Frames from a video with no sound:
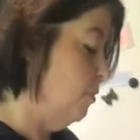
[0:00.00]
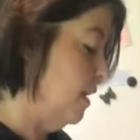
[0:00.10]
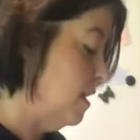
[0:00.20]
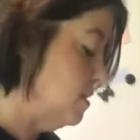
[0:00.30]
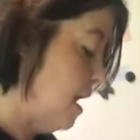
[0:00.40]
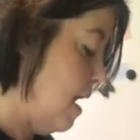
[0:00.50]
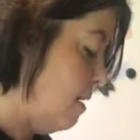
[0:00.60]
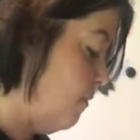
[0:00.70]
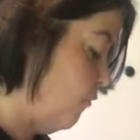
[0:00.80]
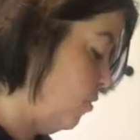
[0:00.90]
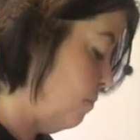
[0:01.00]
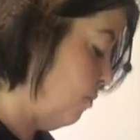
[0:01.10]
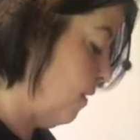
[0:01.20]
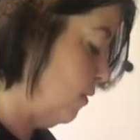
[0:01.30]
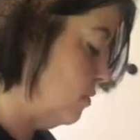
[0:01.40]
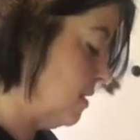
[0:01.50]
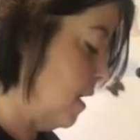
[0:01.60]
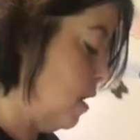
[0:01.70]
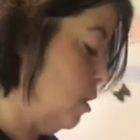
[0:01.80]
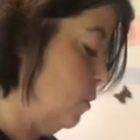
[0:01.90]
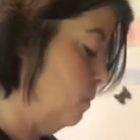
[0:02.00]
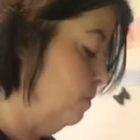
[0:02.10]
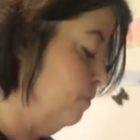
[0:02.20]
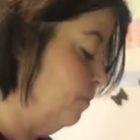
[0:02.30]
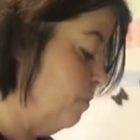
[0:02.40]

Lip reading: plenty of time before the parentals get home.